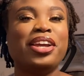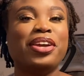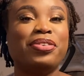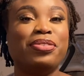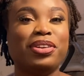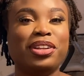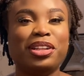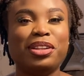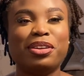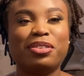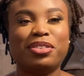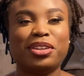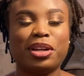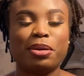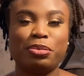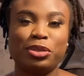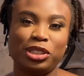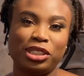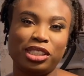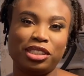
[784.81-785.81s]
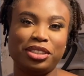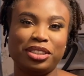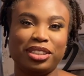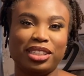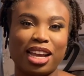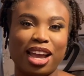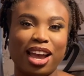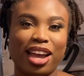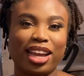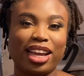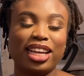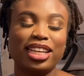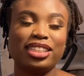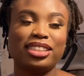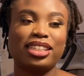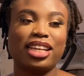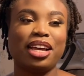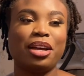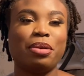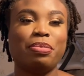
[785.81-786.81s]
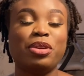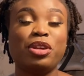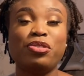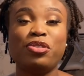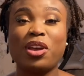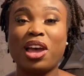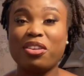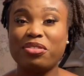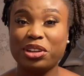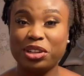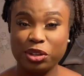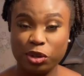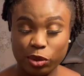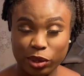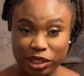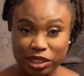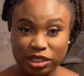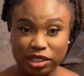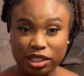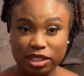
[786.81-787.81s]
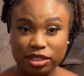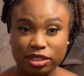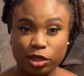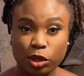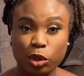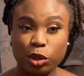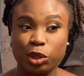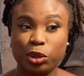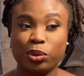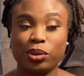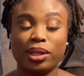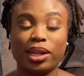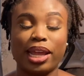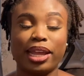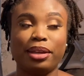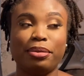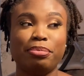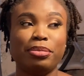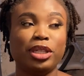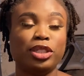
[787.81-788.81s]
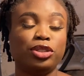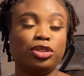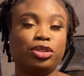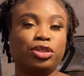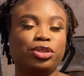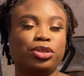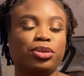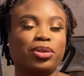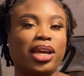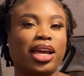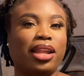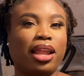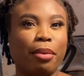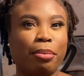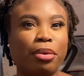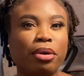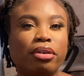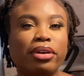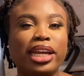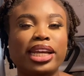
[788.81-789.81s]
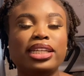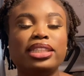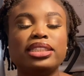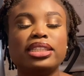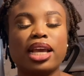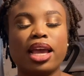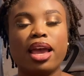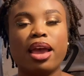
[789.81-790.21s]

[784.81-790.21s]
Really love and appreciate you guys. If you have any questions or you would like me to elaborate